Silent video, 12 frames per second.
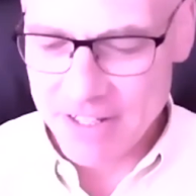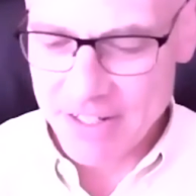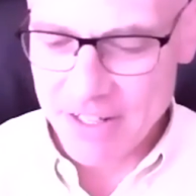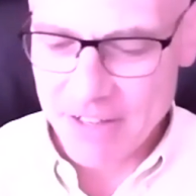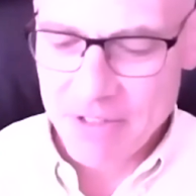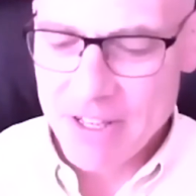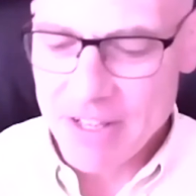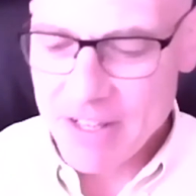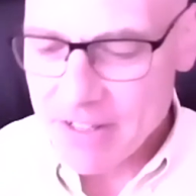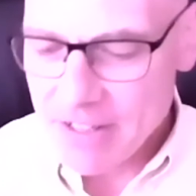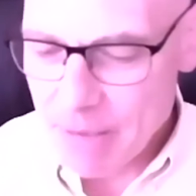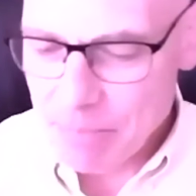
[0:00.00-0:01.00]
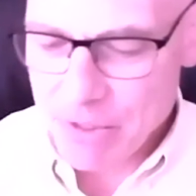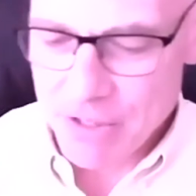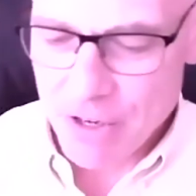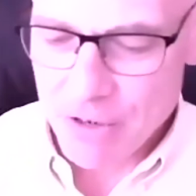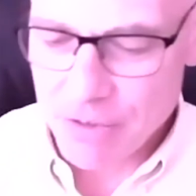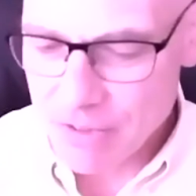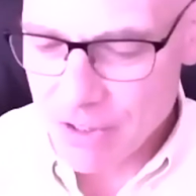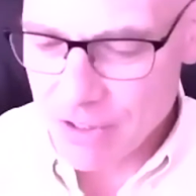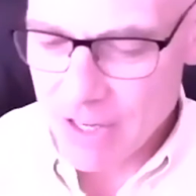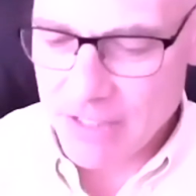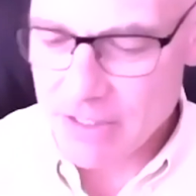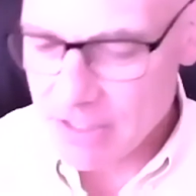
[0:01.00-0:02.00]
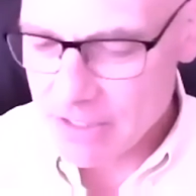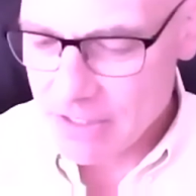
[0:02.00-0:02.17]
the episode, or not,